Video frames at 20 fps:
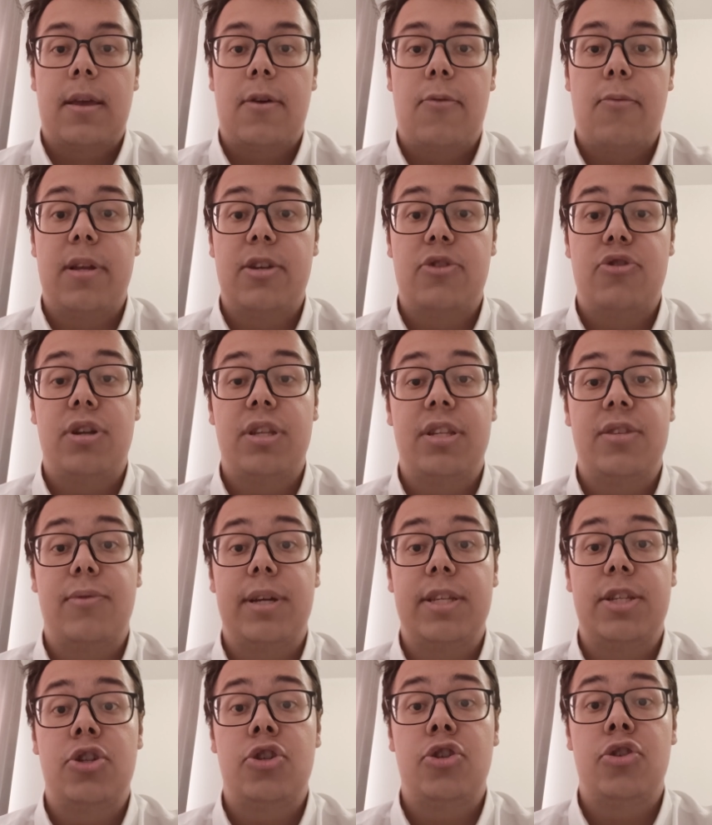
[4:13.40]
When
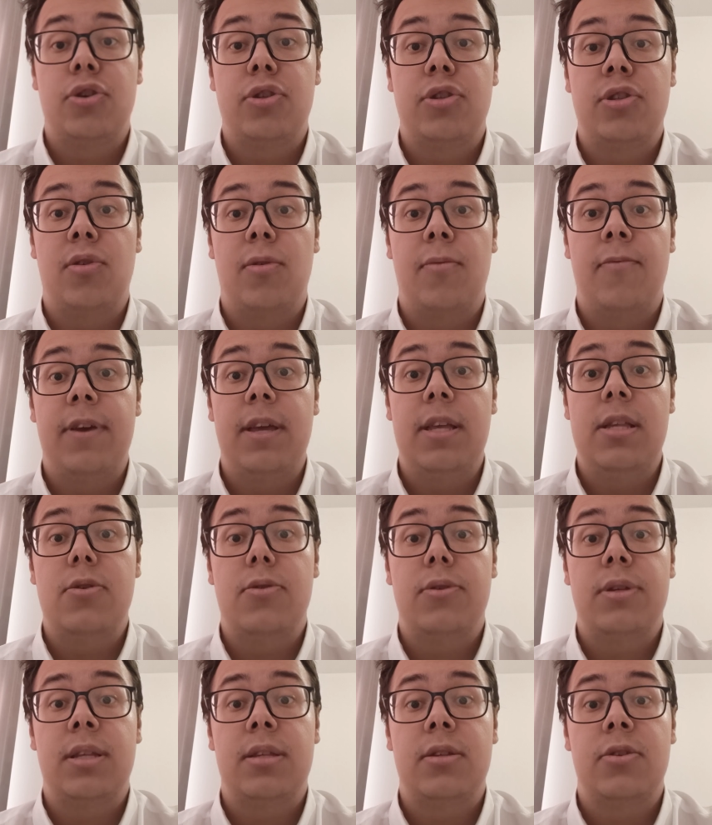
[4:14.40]
translating short-term
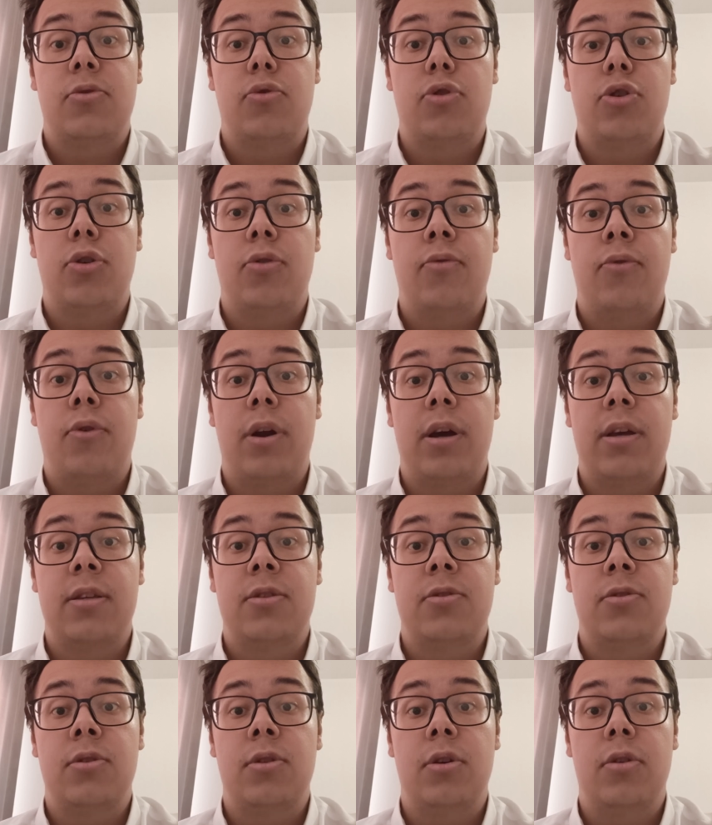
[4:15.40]
videos, it's crucial for us
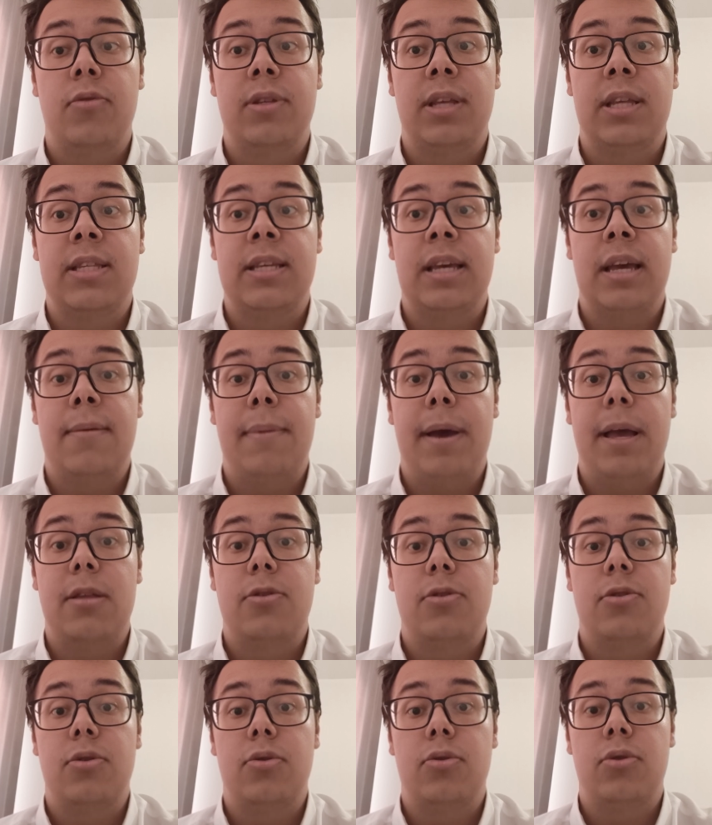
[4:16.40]
to know that they are
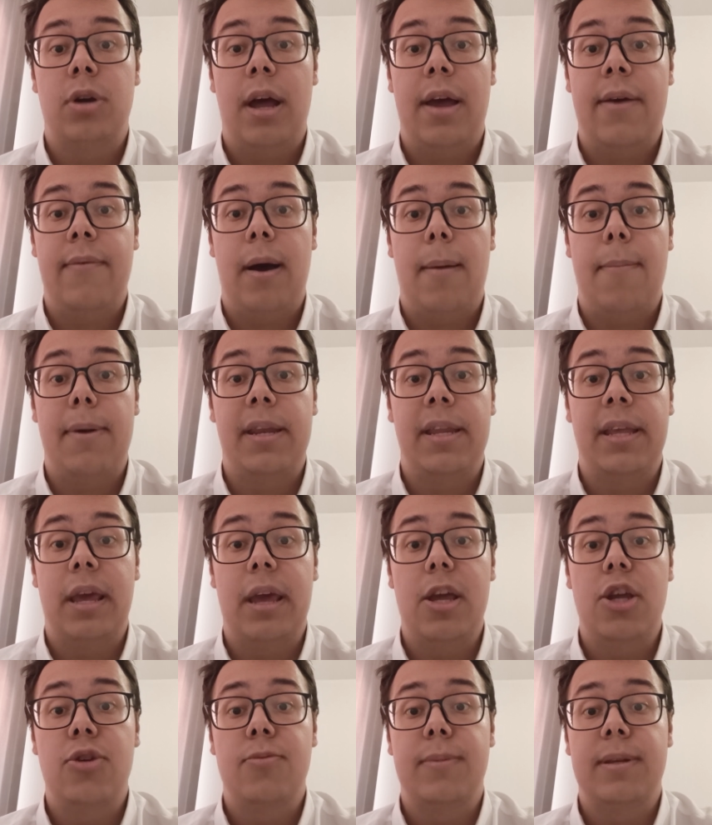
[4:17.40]
meant to drive up
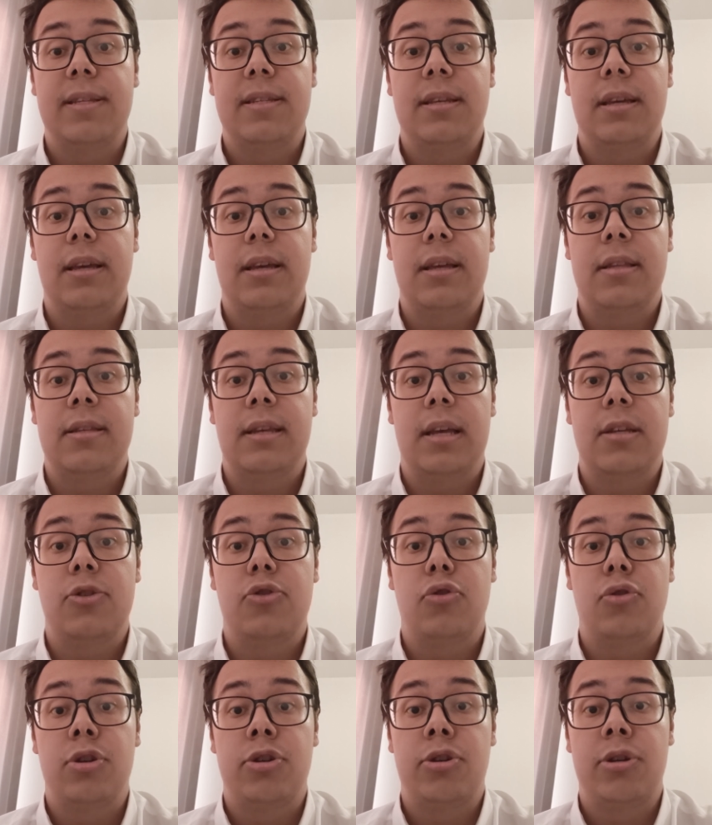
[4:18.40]
engagement, and thus
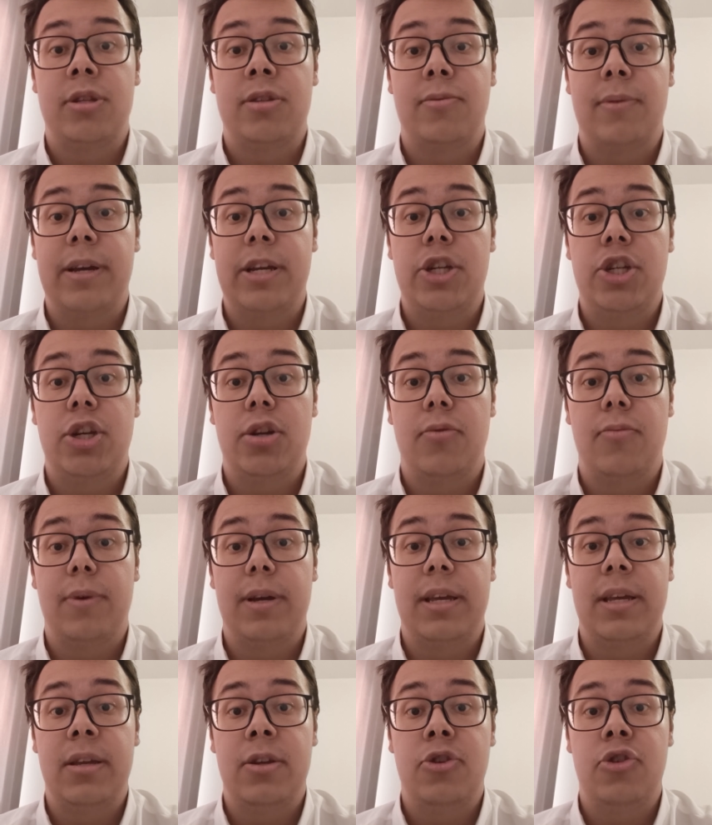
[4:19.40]
during translation
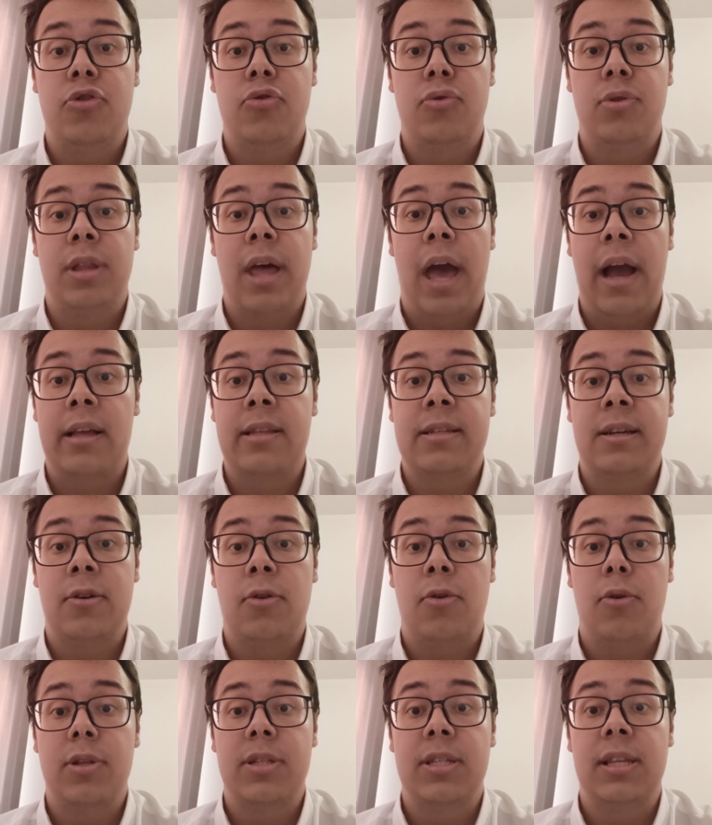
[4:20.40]
we should act
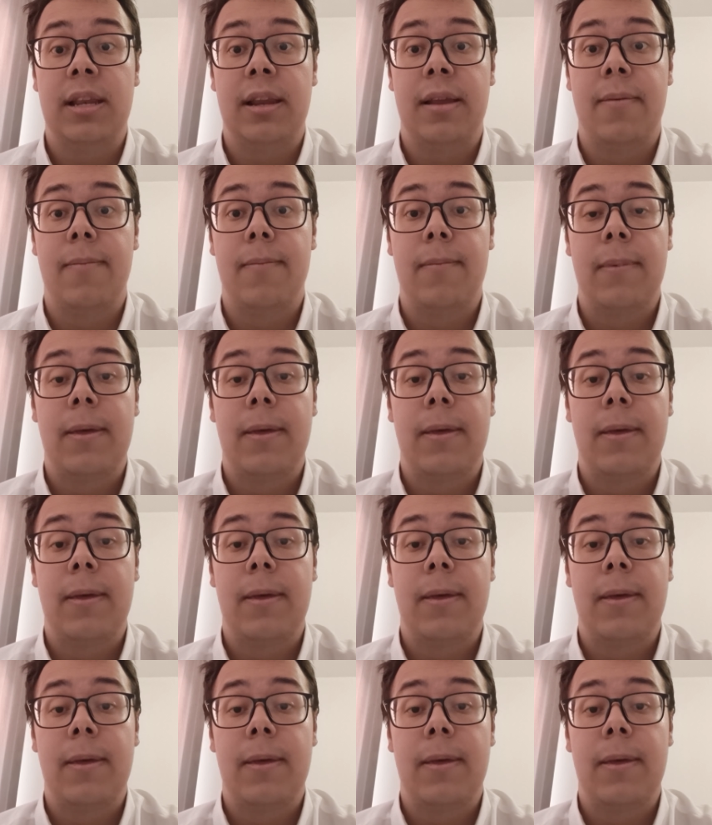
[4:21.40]
accordingly.